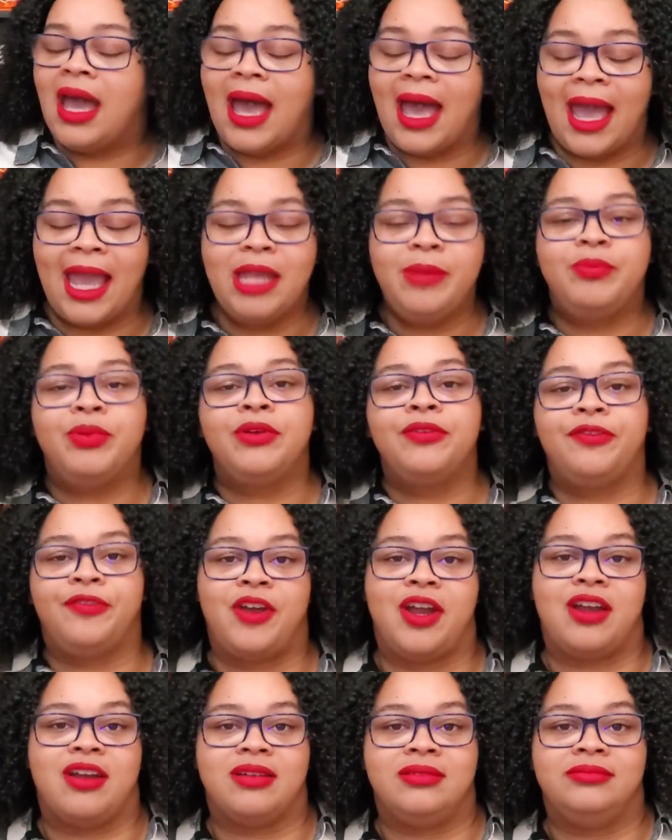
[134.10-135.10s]
I
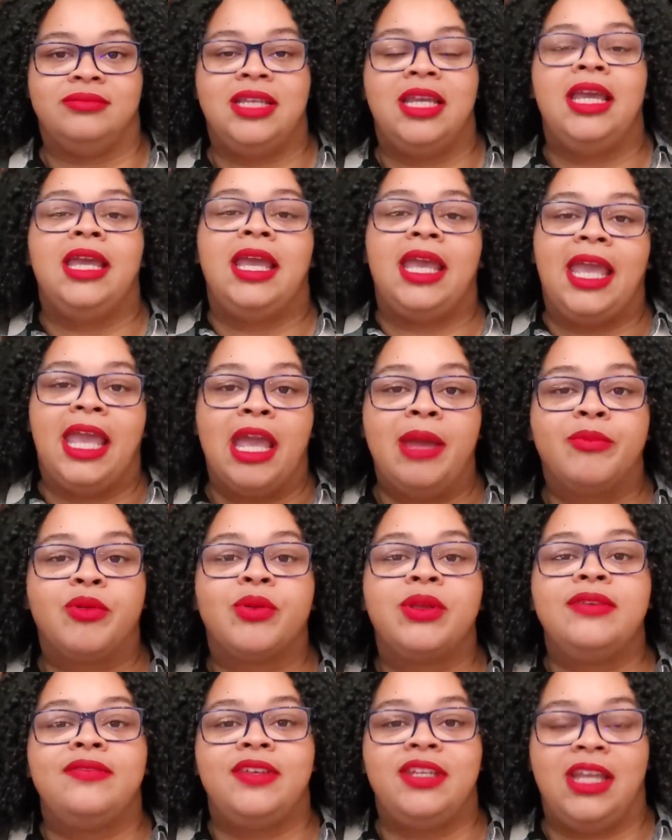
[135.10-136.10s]
prefer
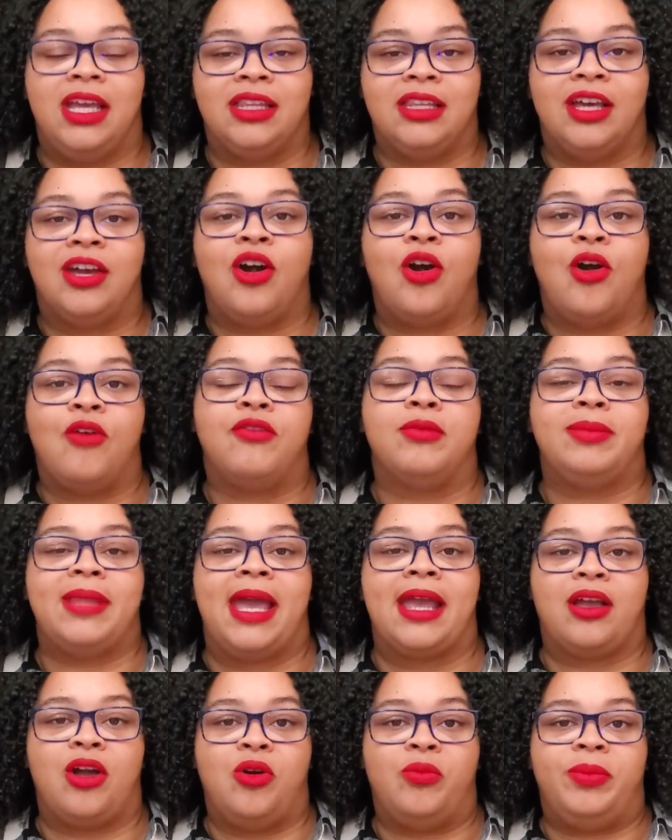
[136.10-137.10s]
Ambery Vanilla over
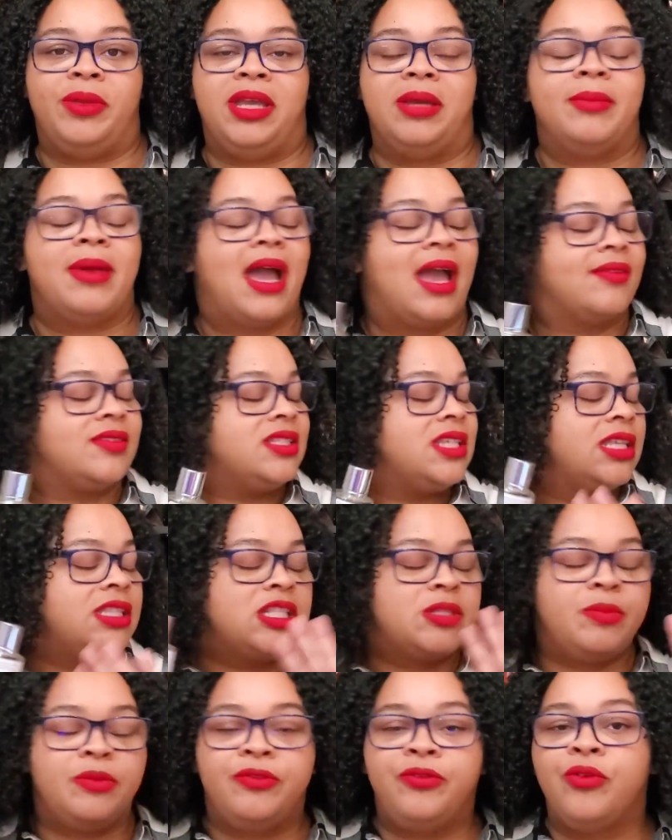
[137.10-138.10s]
Black Opium. I've said
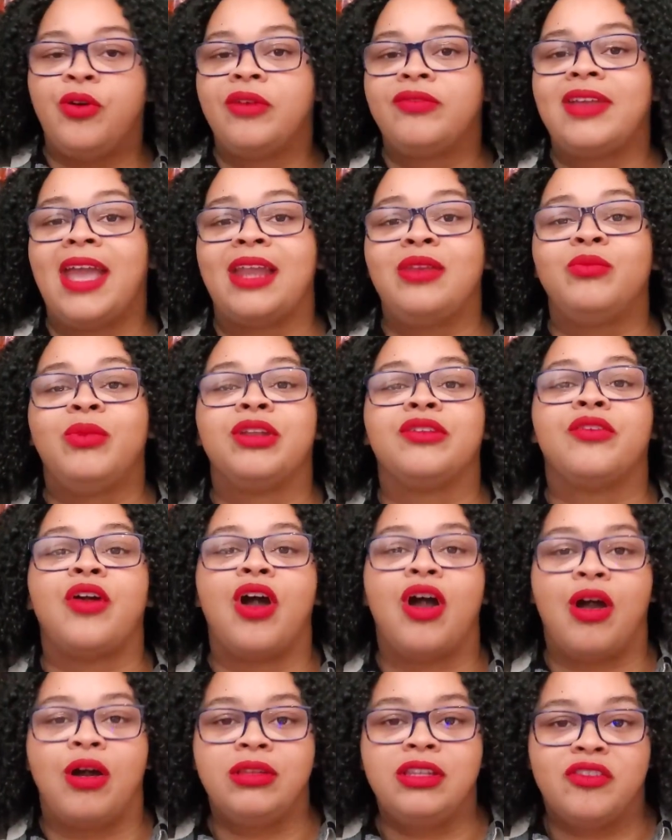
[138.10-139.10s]
this before. I've gotten rid of
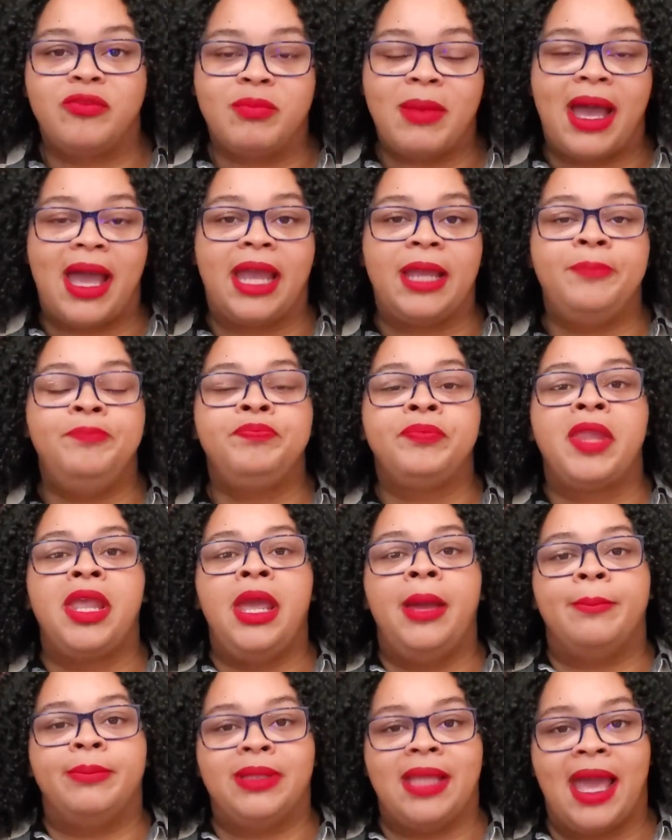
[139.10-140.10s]
all of my
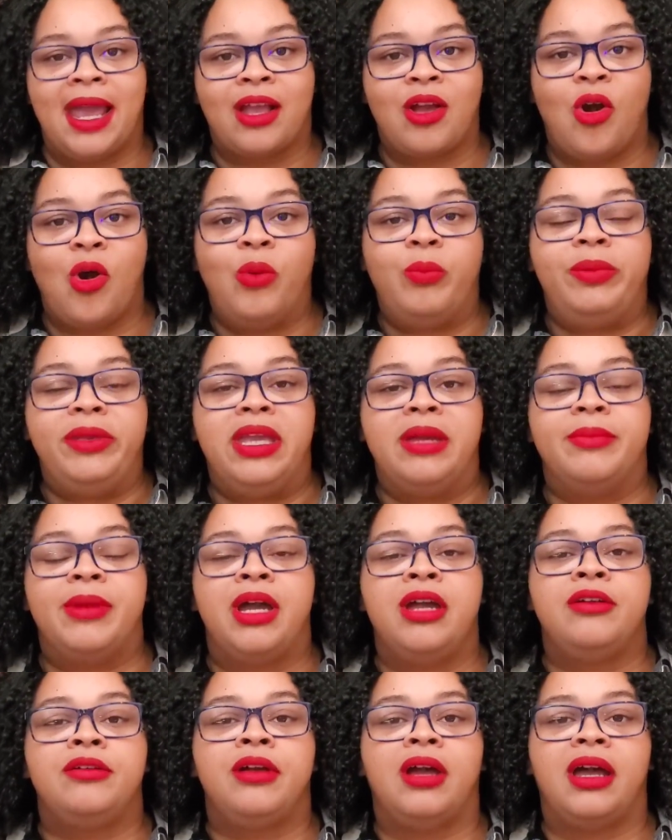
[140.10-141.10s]
Black Opium
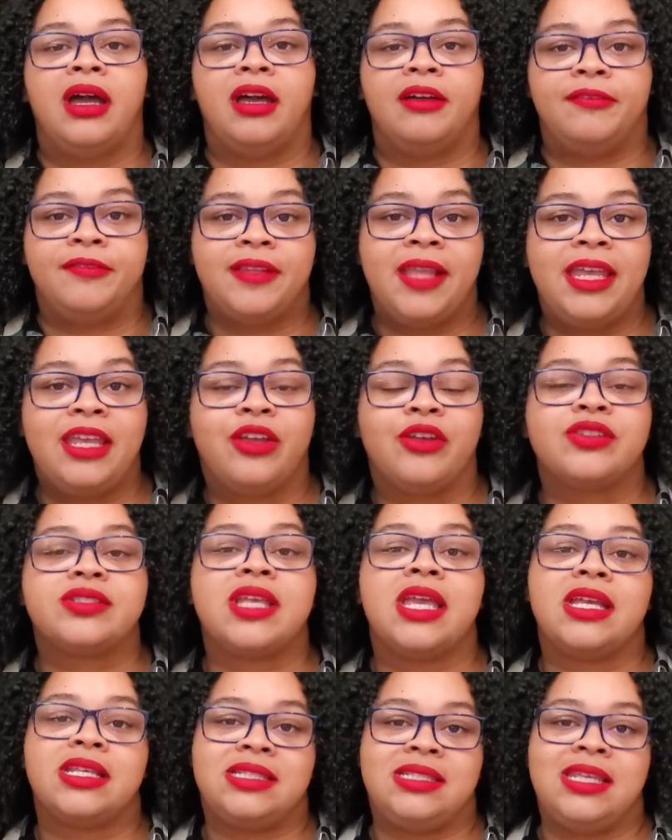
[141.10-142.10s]
uh, flankers
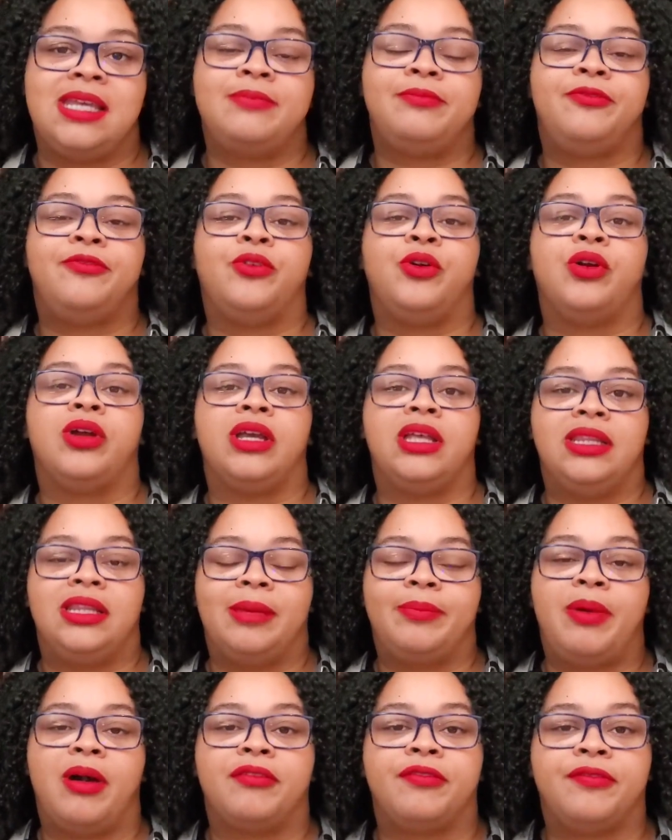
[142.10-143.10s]
except for La
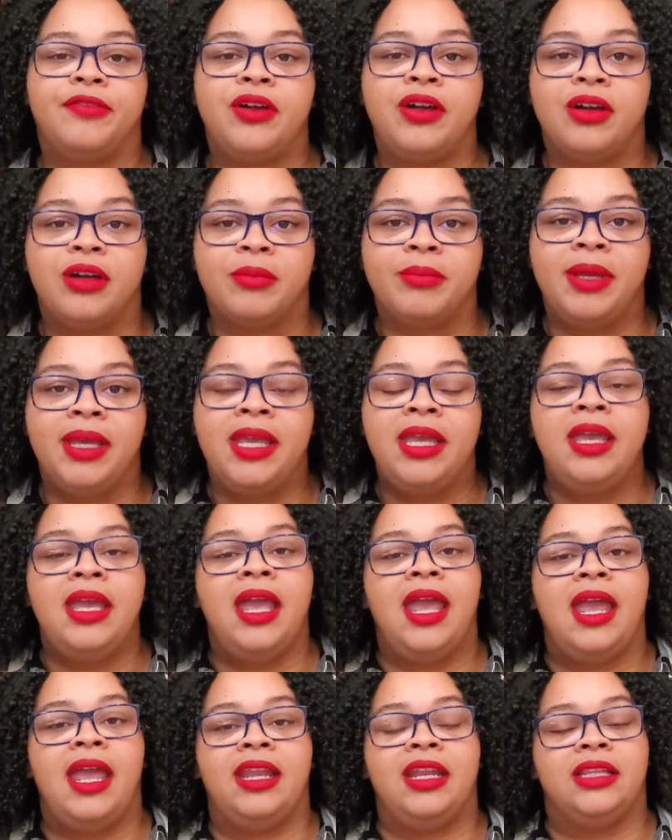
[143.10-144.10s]
Parfum
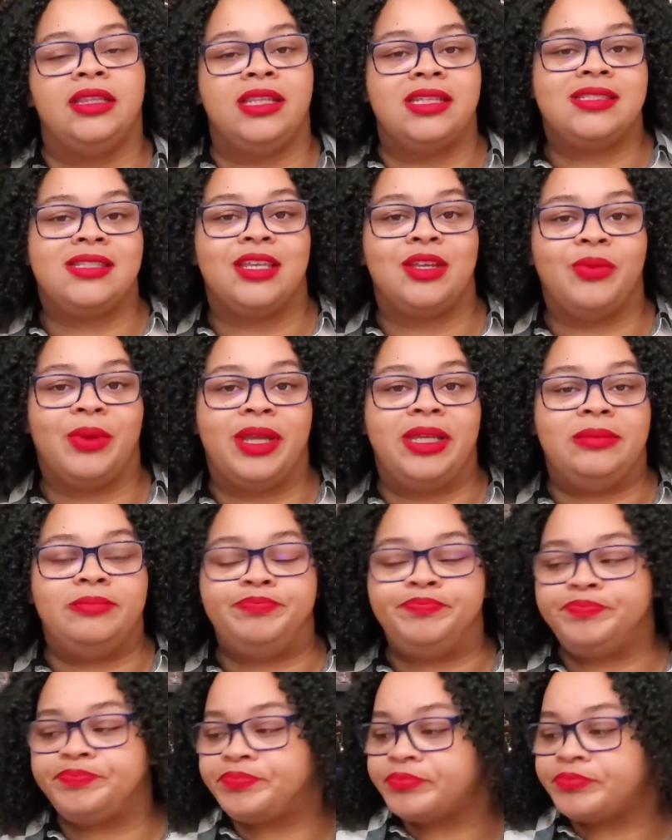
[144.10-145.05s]
and Illicit Green.